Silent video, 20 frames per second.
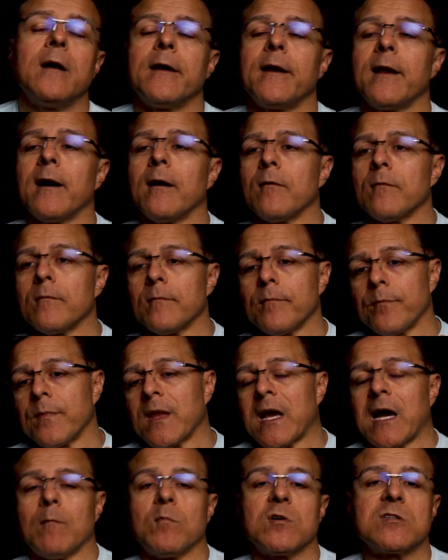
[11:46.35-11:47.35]
Now,
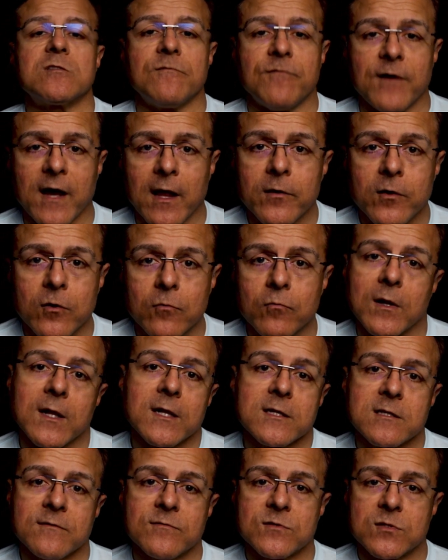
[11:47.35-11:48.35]
how much value
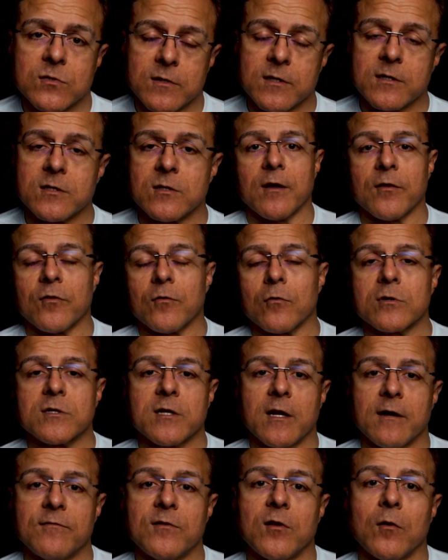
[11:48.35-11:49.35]
relative to the
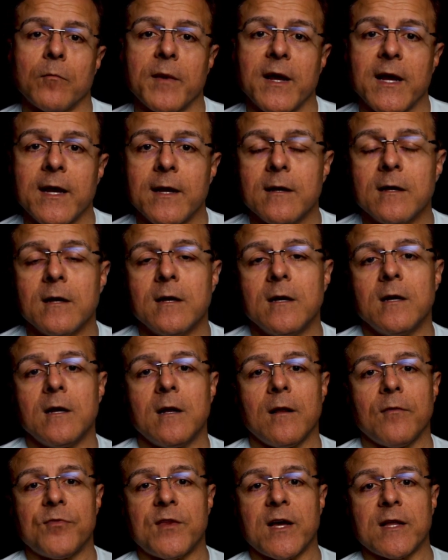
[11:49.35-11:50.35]
authoritative domain
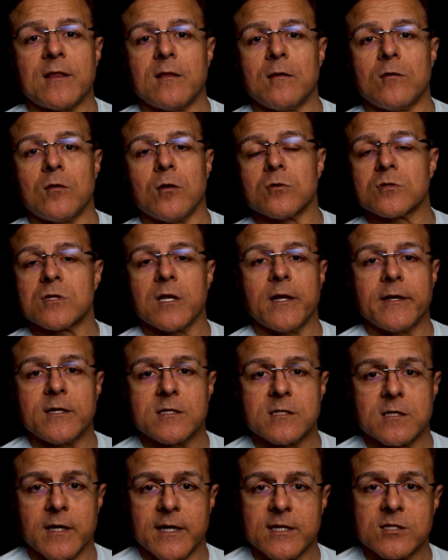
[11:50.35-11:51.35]
that those
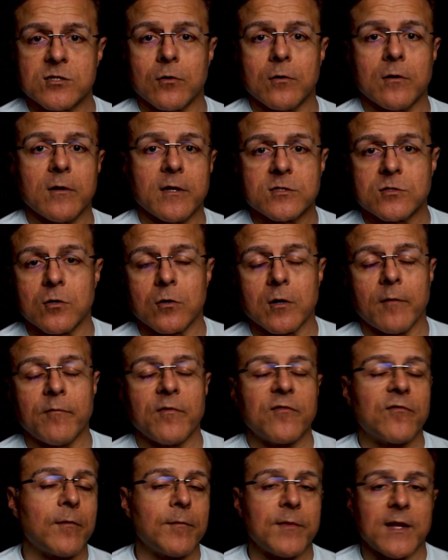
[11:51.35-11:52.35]
links, external links, are
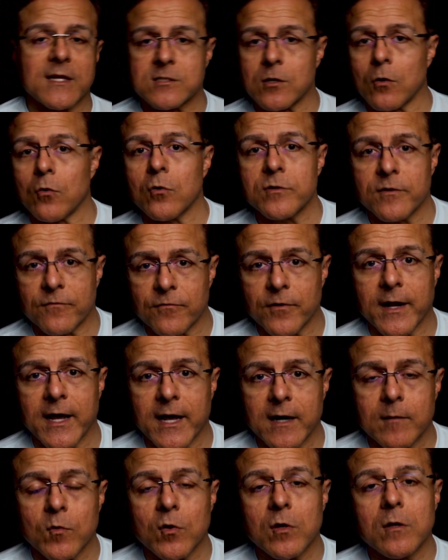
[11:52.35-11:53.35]
coming from, that's a whole different
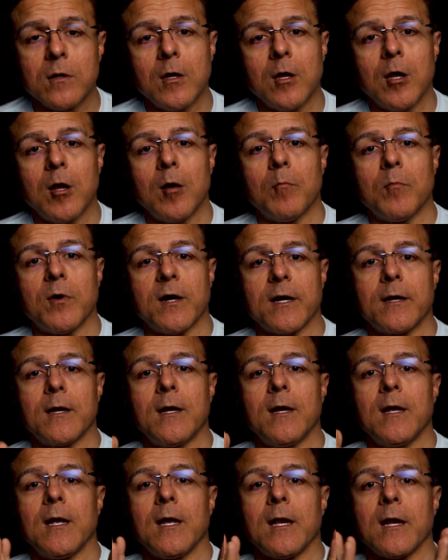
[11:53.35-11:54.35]
animal. But
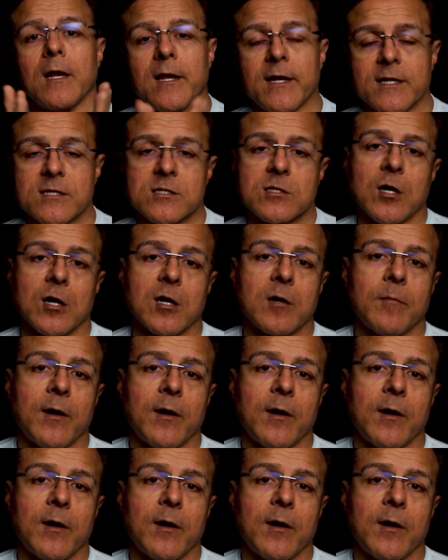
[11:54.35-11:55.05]
let's talk